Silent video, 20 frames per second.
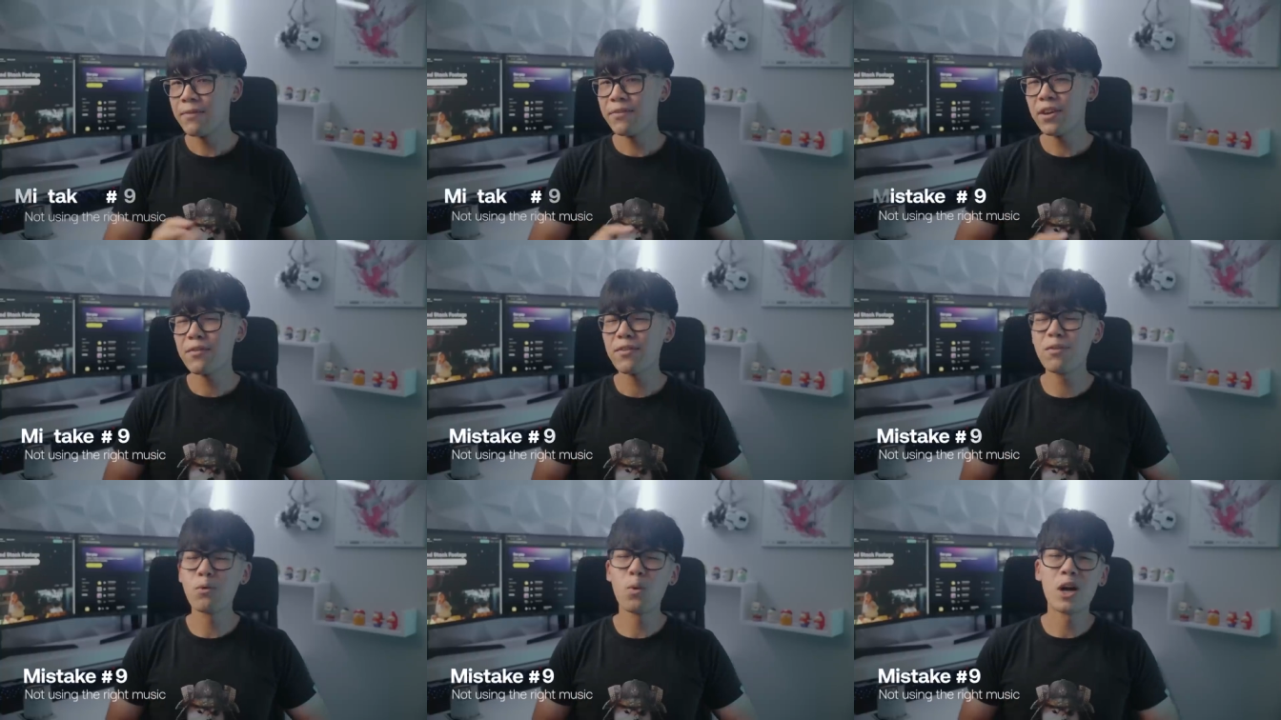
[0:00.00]
Have
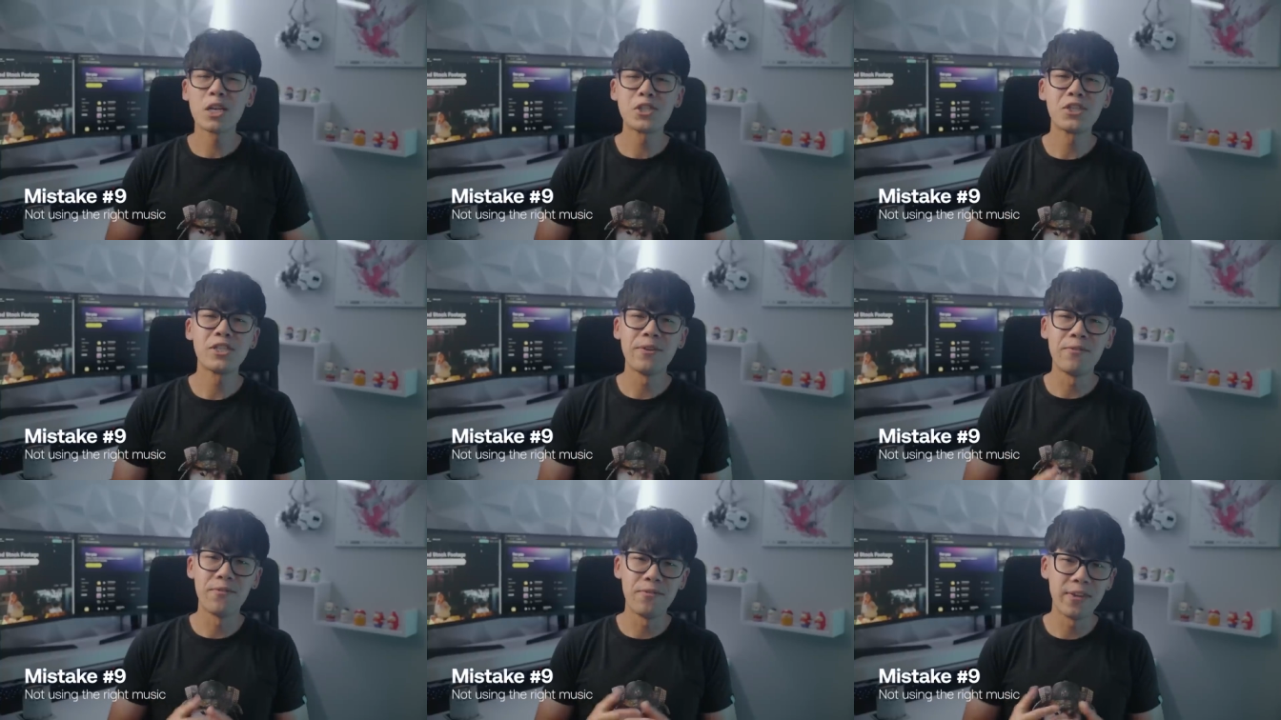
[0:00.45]
you ever
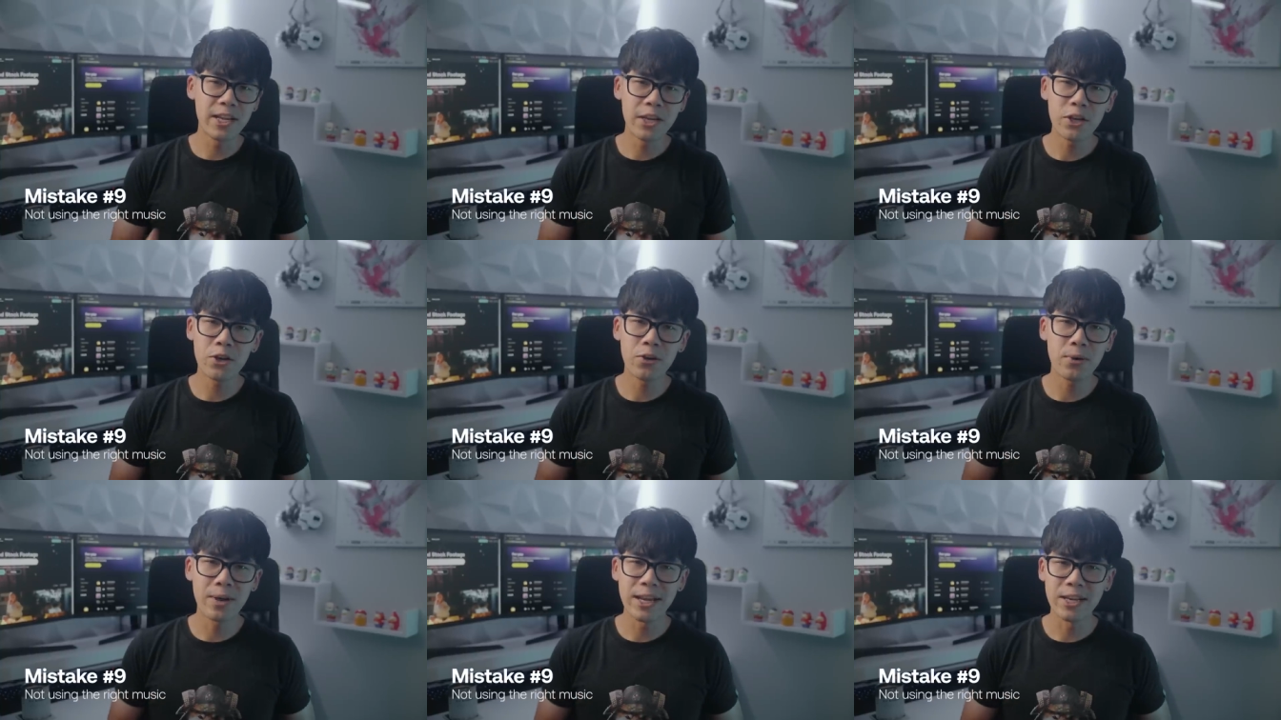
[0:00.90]
watched a
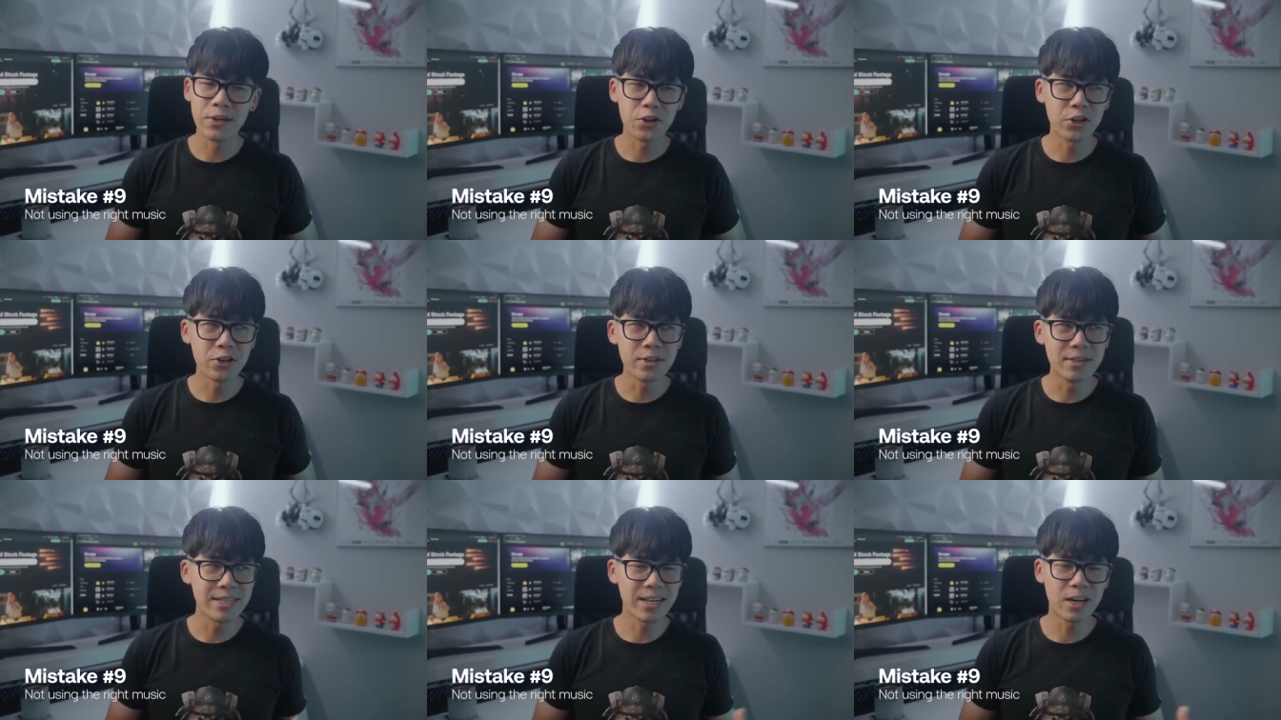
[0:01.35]
video and you
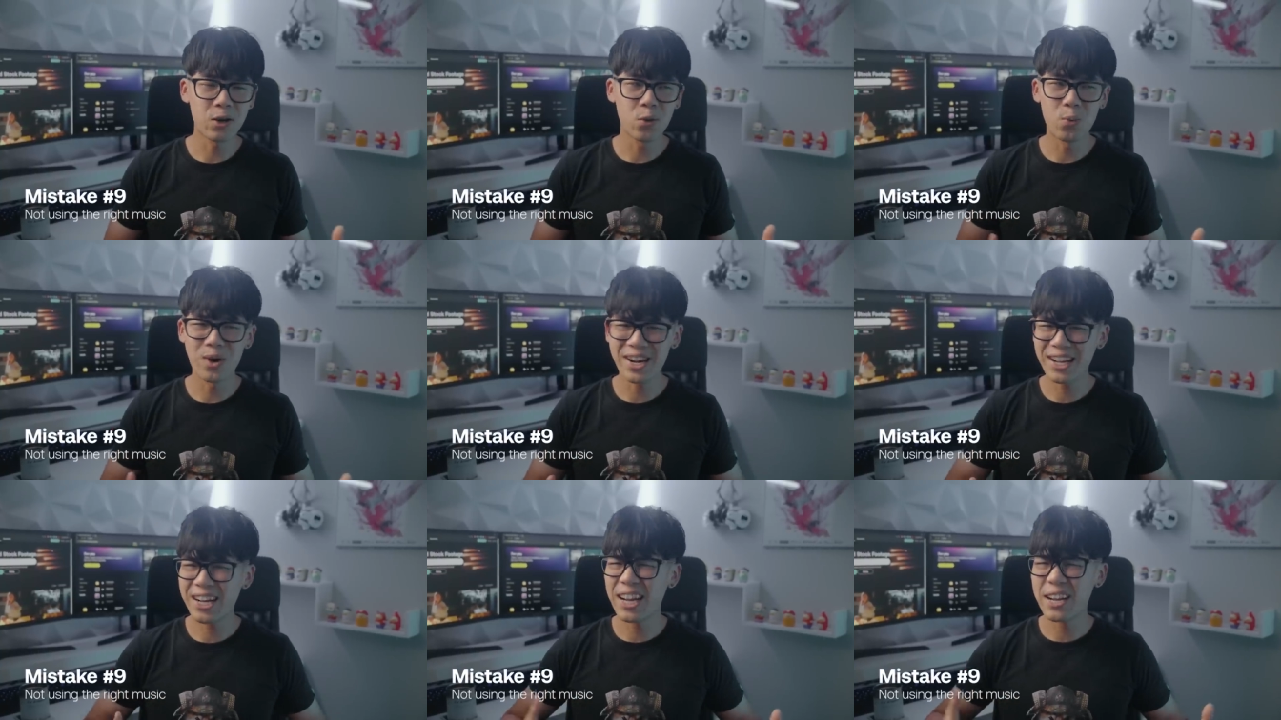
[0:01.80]
couldn't
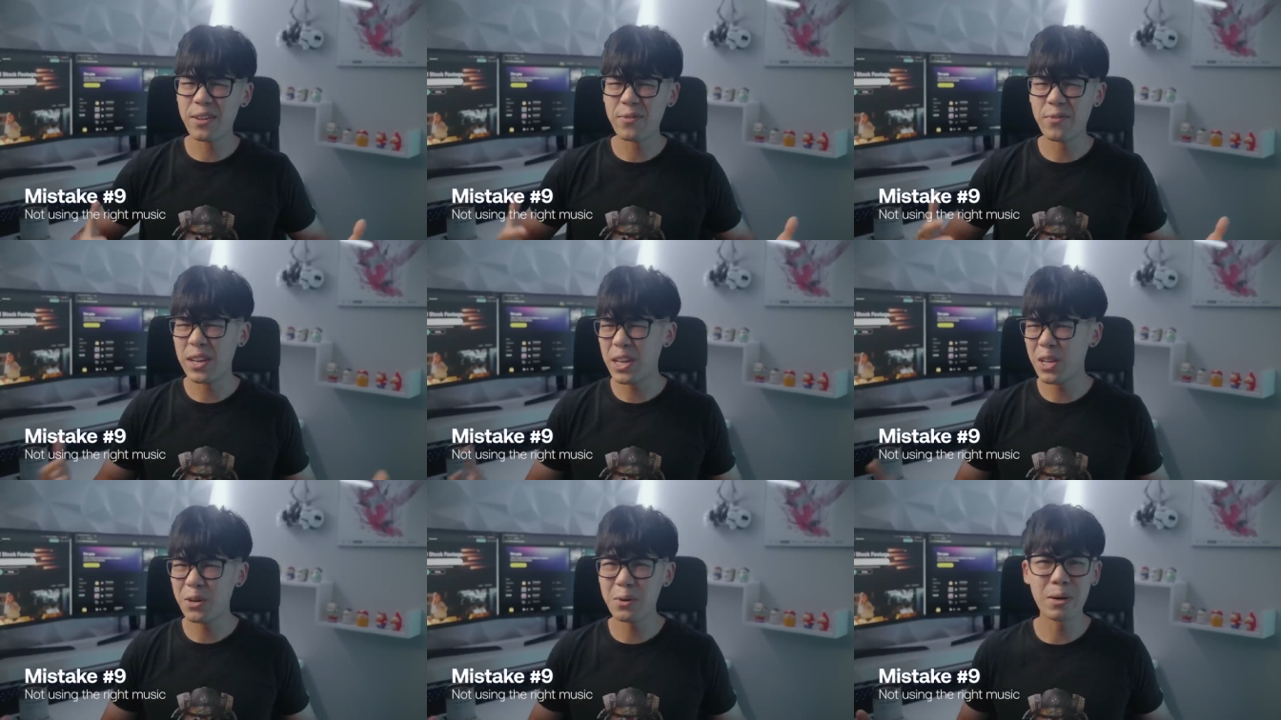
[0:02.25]
tell what kind
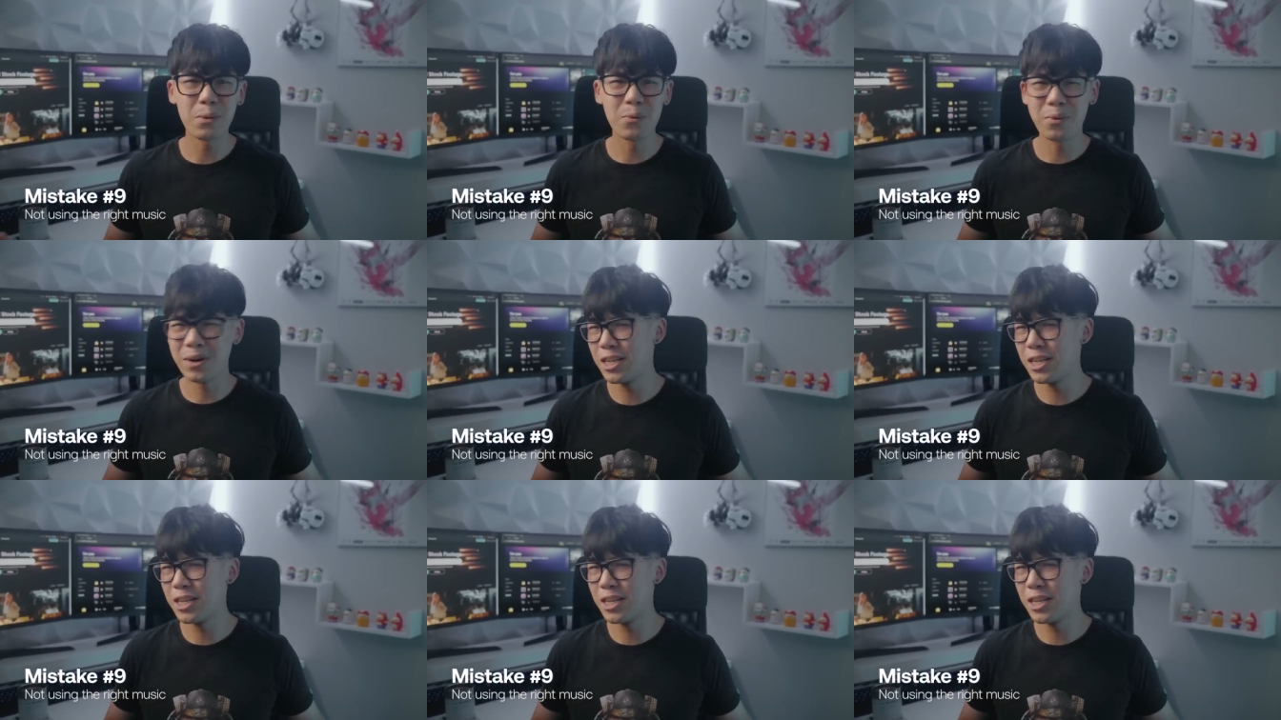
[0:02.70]
of video it